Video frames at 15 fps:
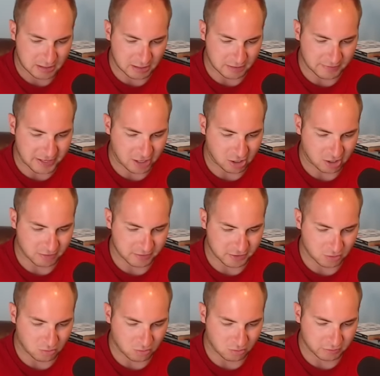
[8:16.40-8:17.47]
they are
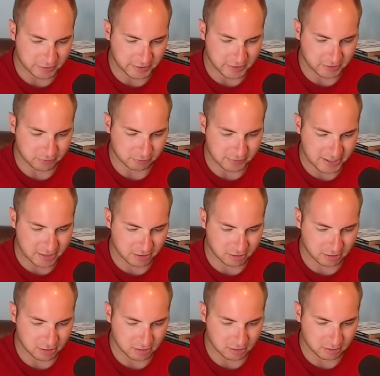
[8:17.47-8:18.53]
the only rare
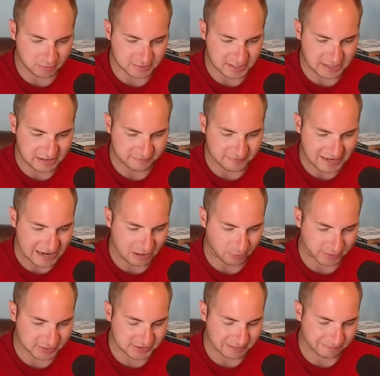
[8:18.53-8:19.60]
cards I have now,
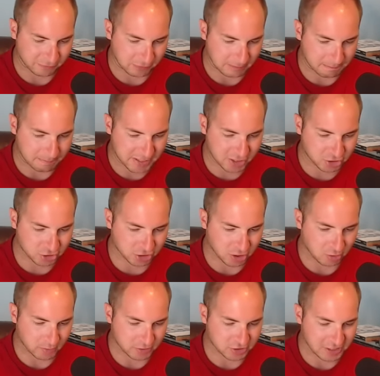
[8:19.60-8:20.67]
except for a Big
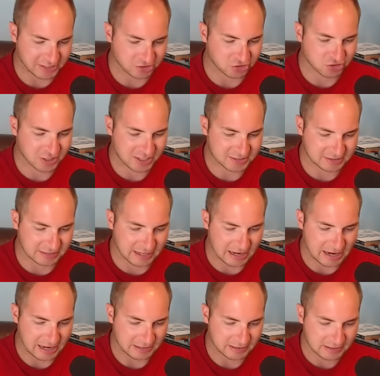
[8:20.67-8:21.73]
Show, which I just
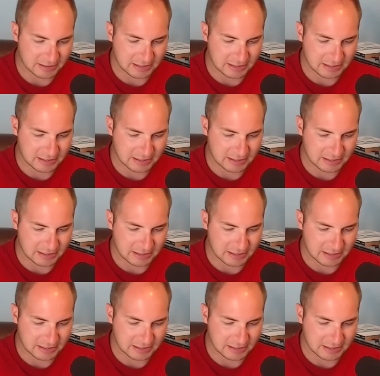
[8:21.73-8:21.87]
got.